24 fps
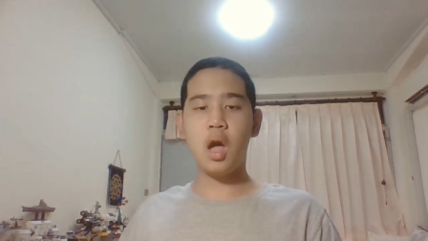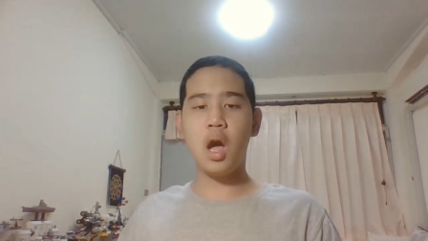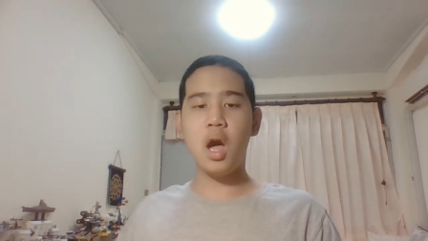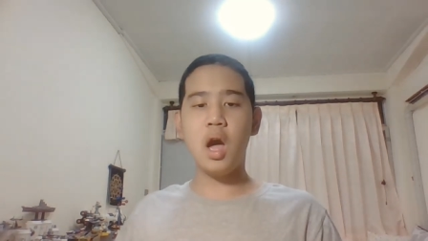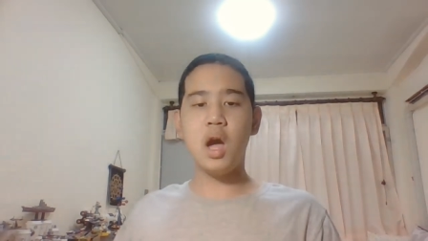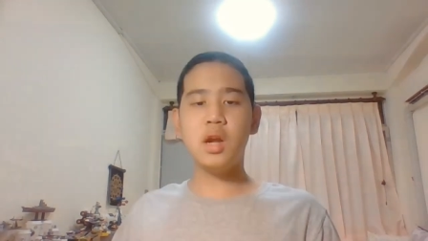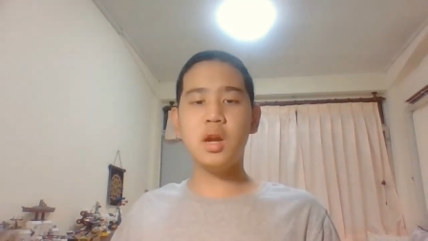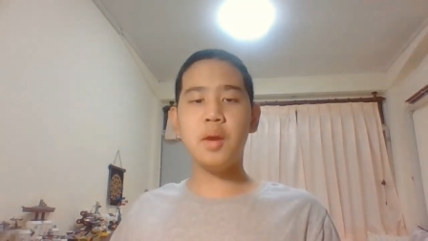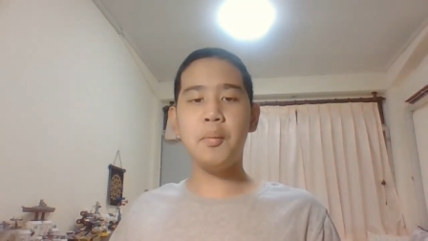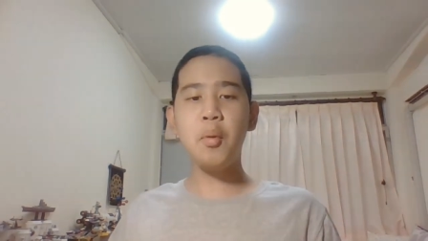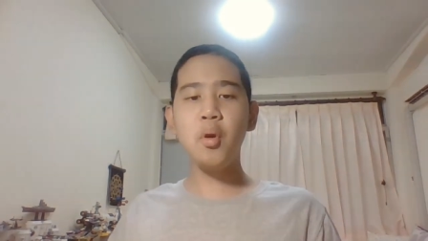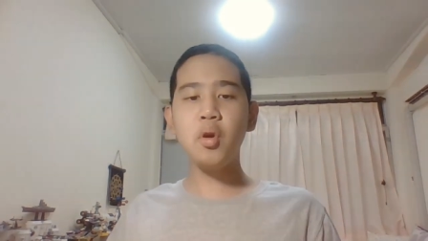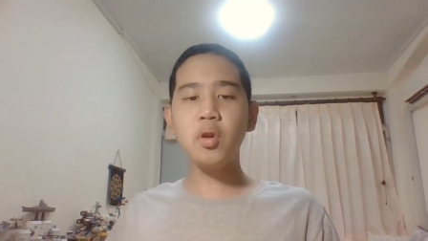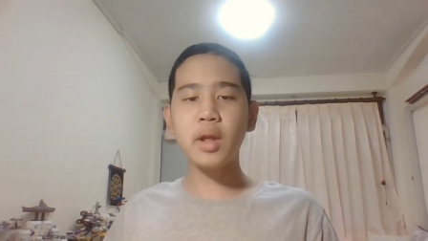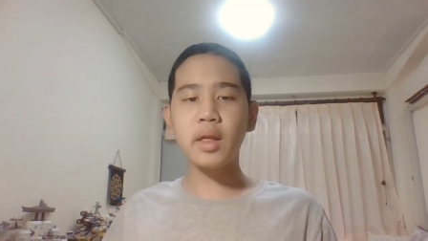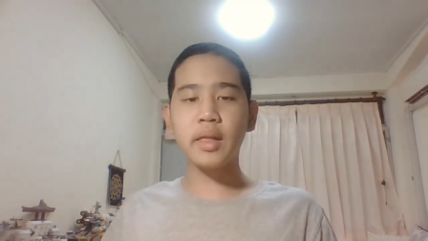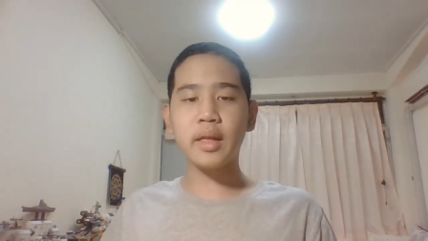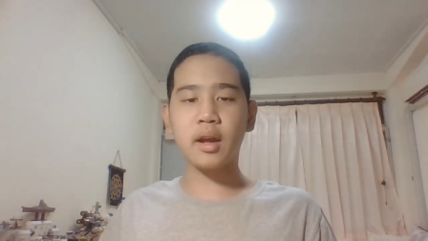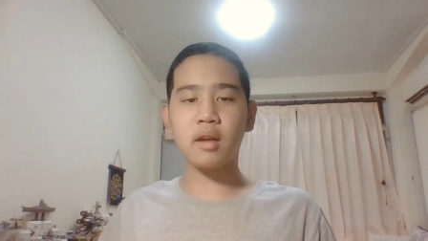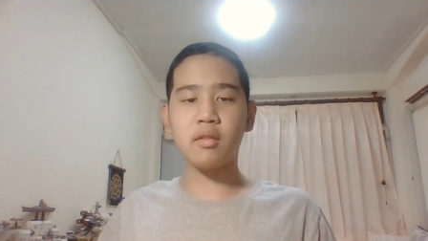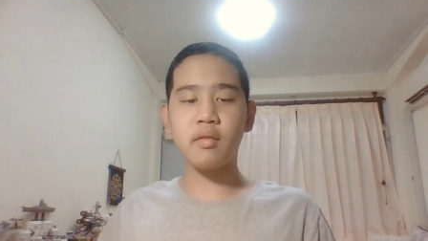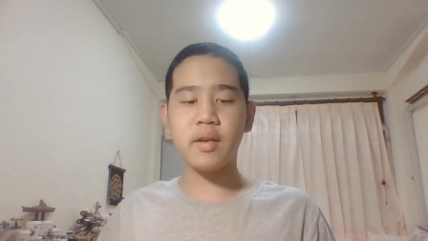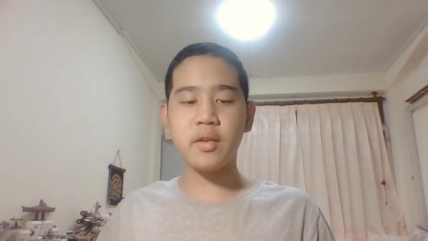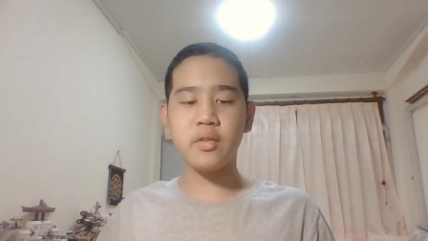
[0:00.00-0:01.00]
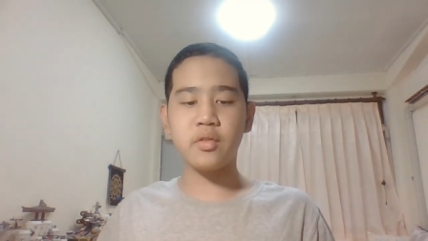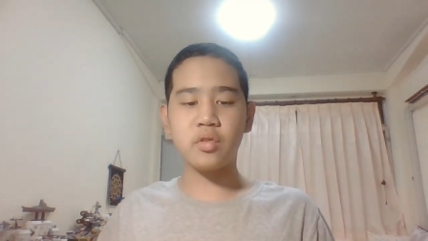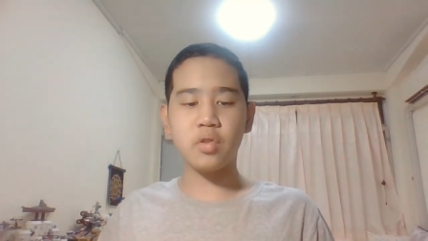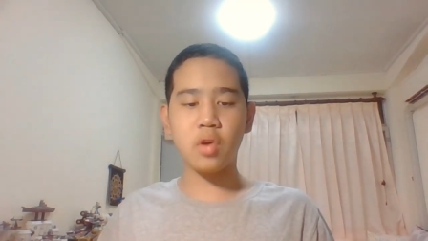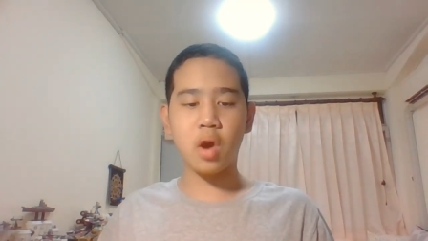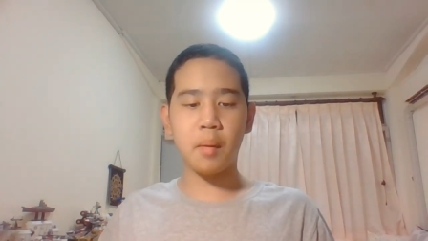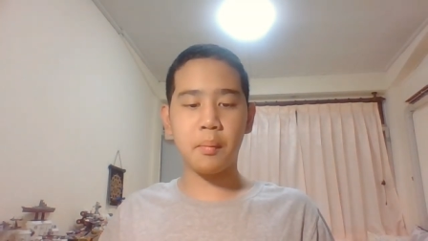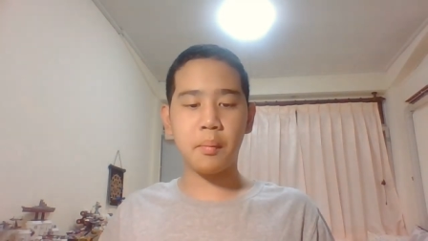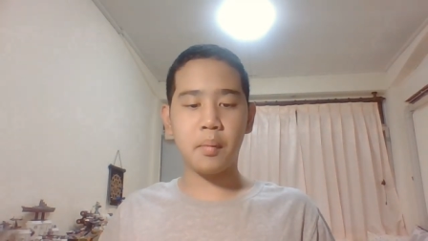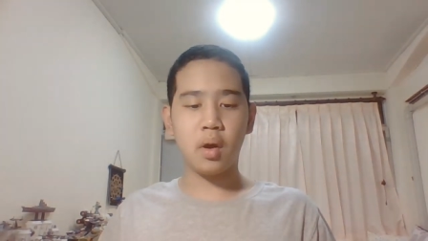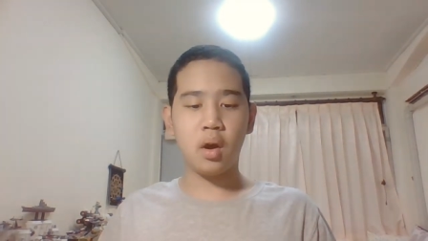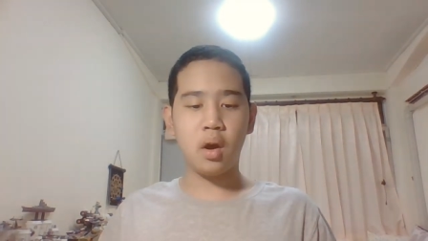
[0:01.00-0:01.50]
The book does a great
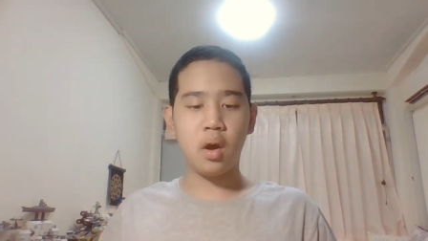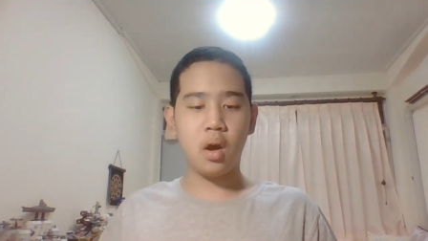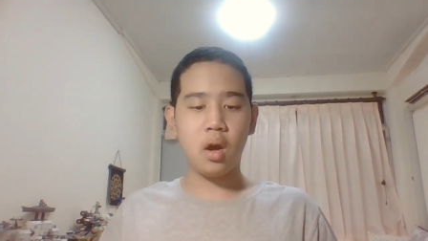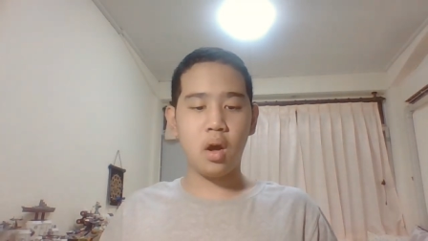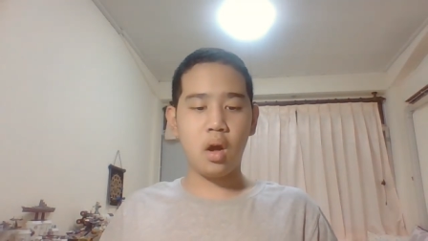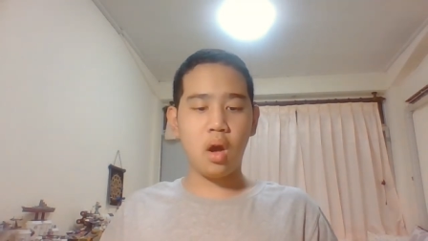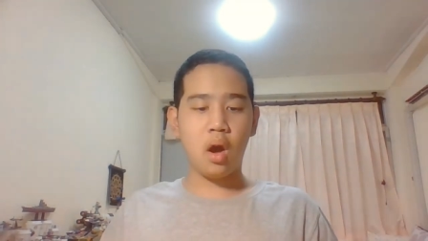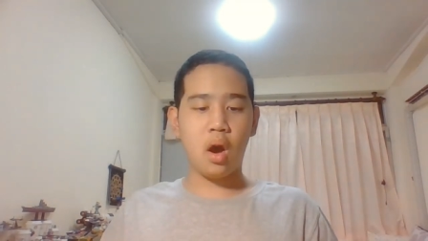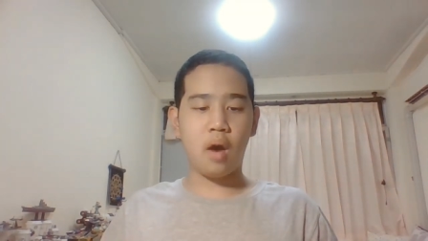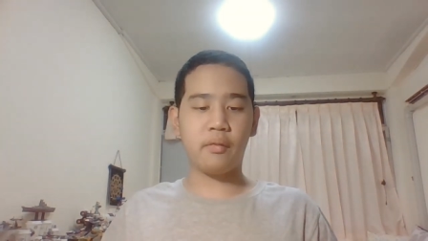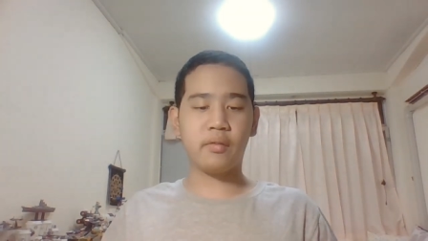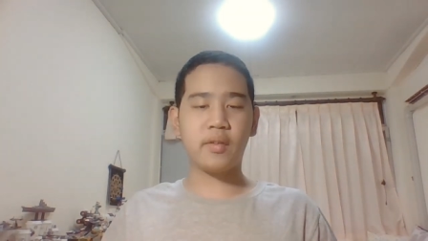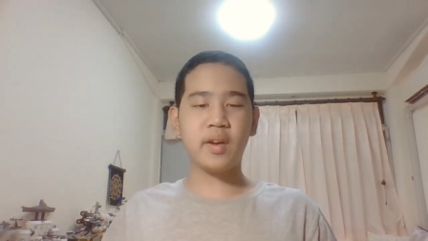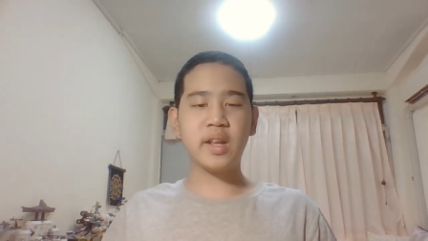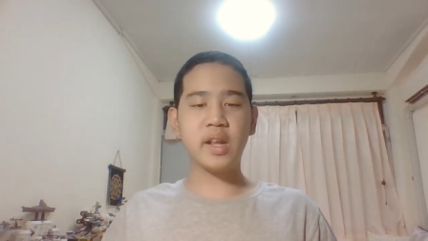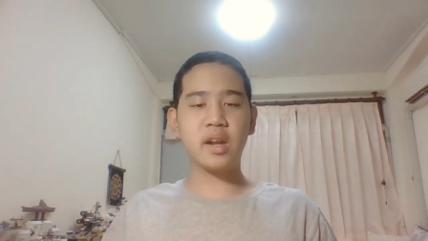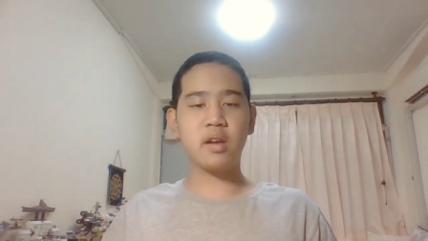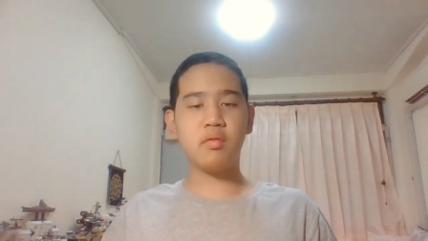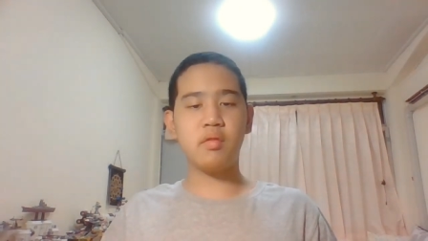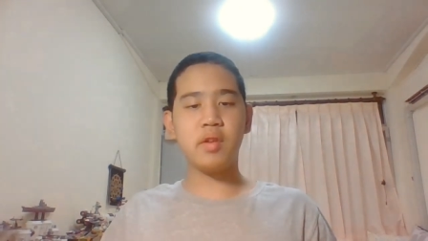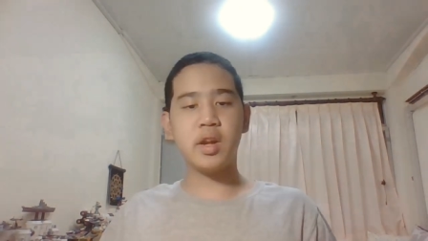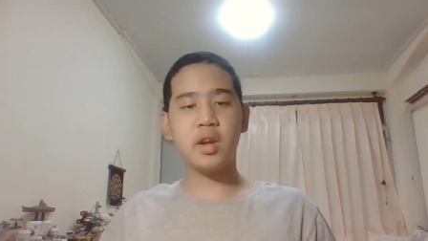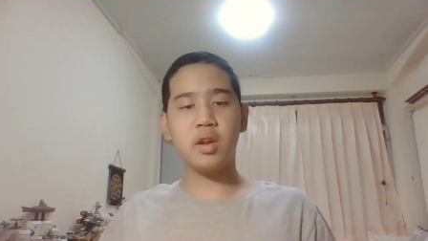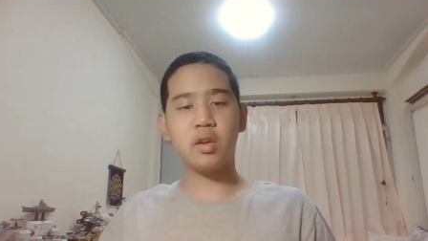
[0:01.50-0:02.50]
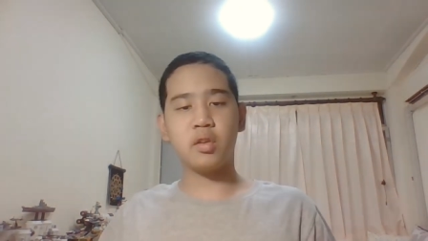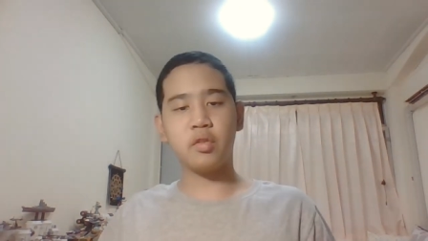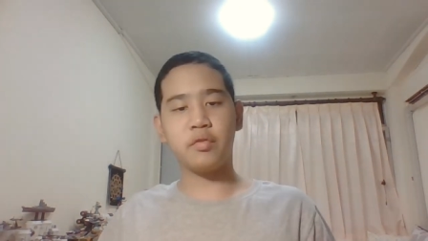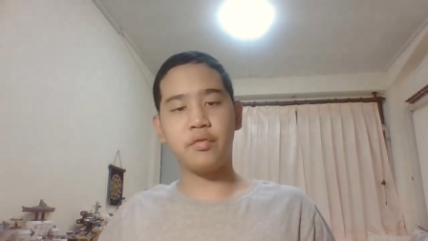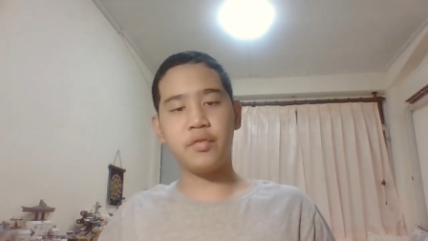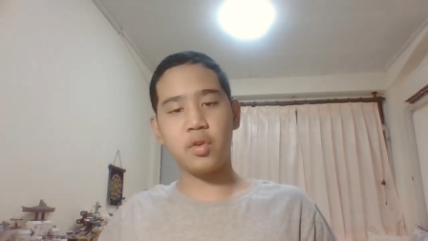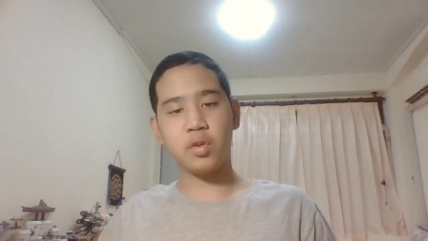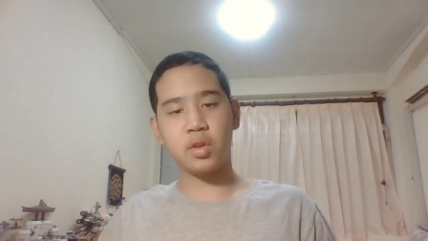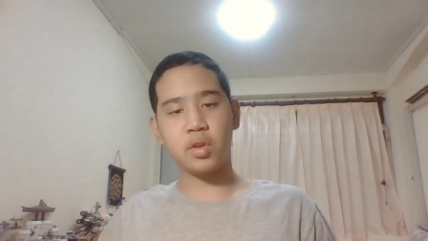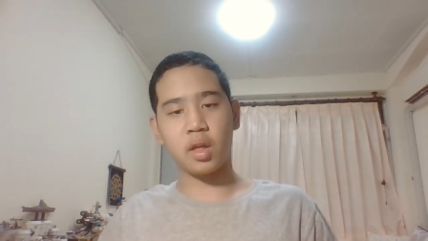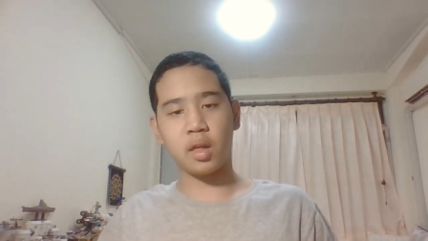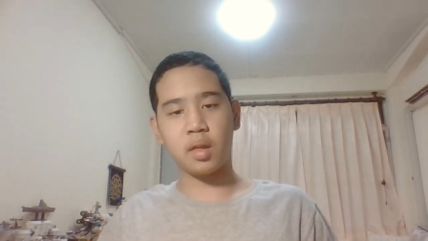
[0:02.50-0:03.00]
job of getting the reader to
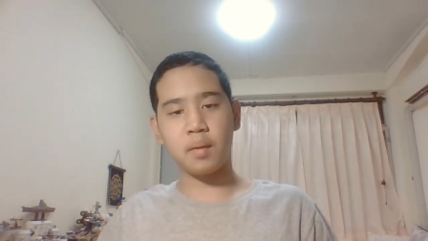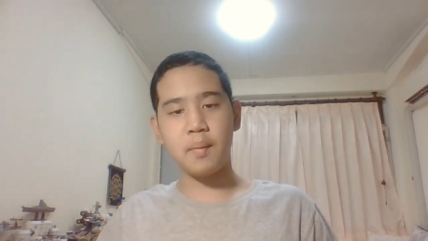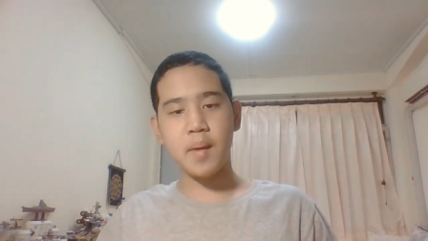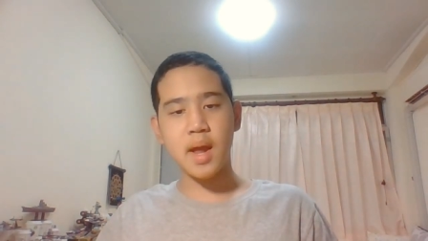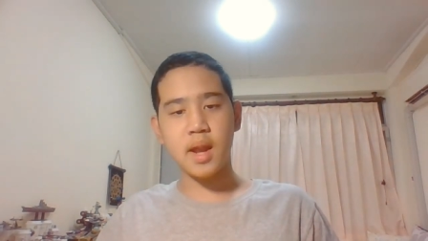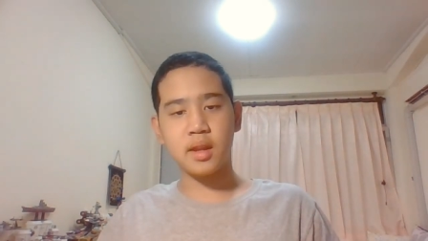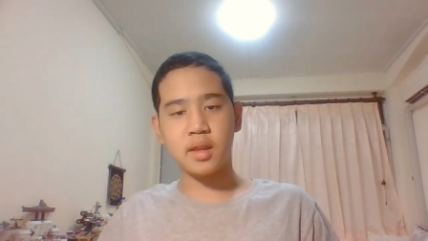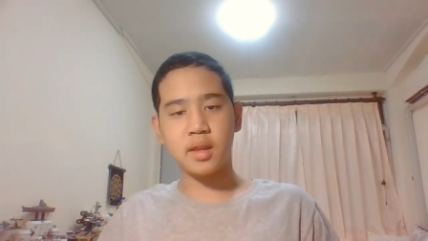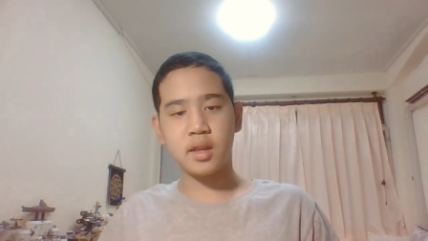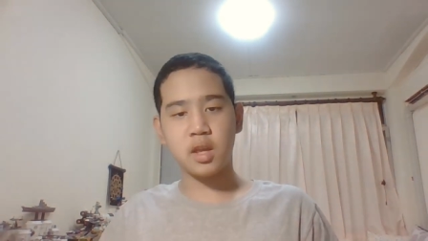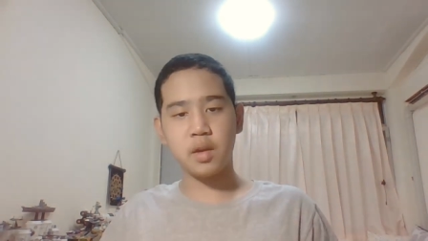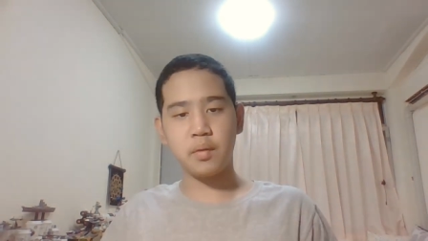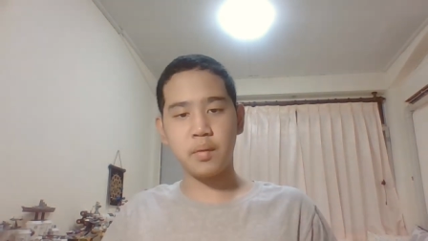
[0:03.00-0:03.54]
feel suspense,